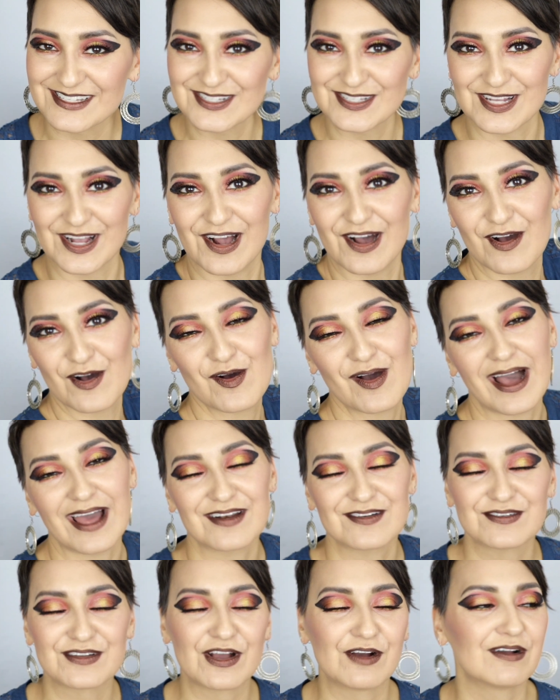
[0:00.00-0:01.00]
So I
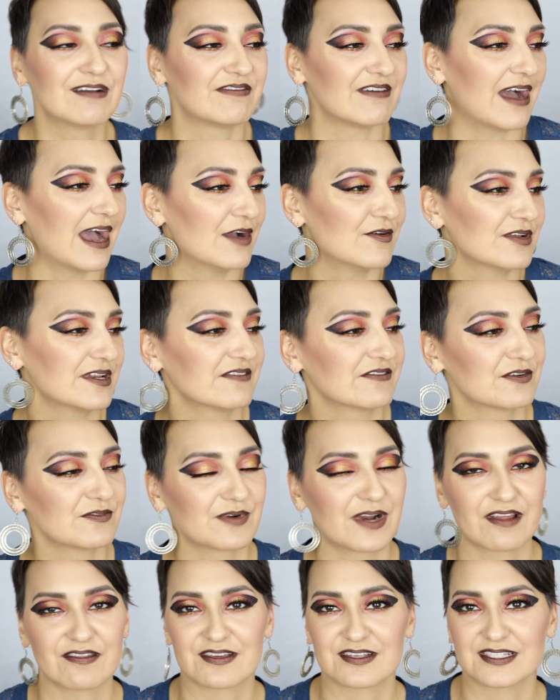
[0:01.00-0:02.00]
don't know if I would even
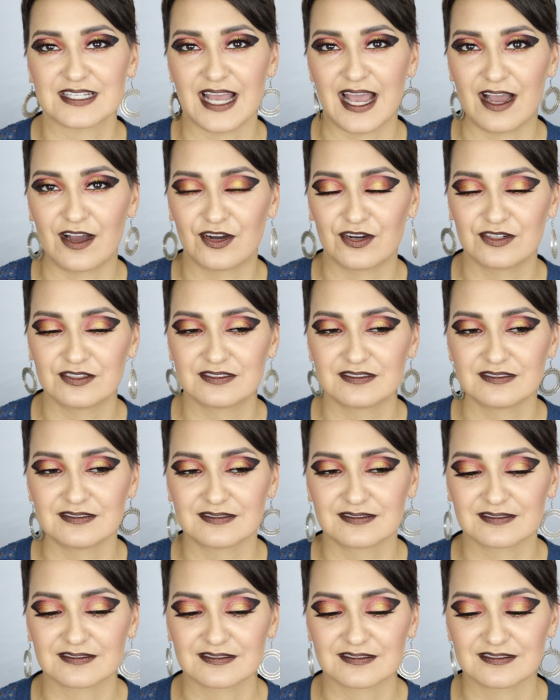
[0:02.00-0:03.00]
wear this out.
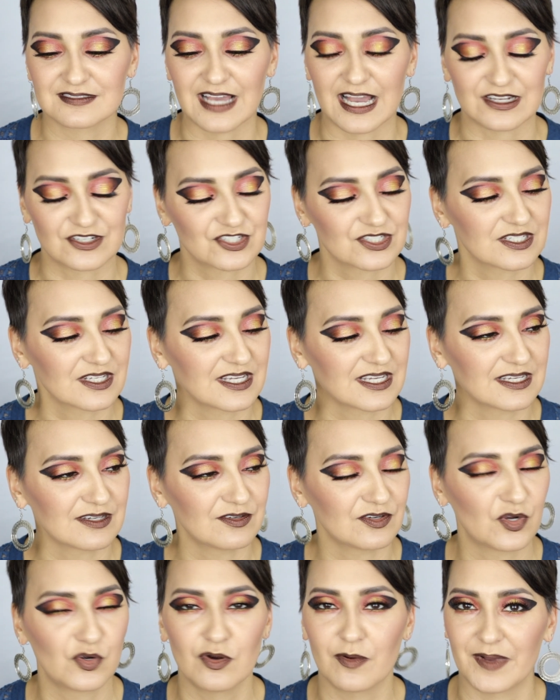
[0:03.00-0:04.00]
Actually,
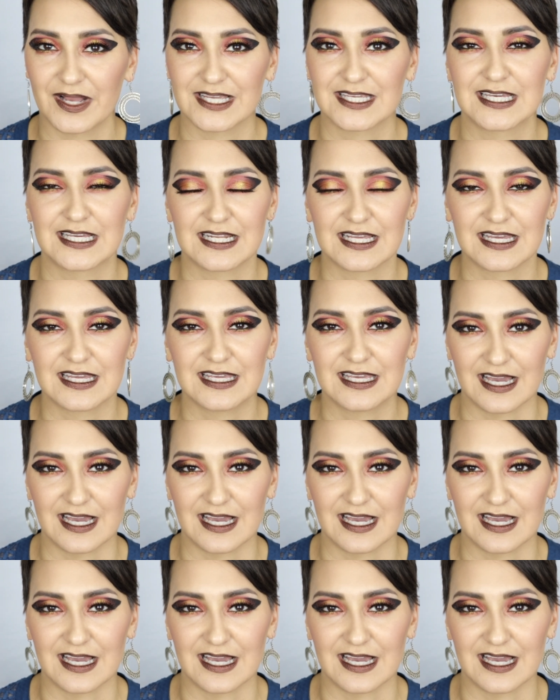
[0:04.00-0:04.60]
who am I kidding?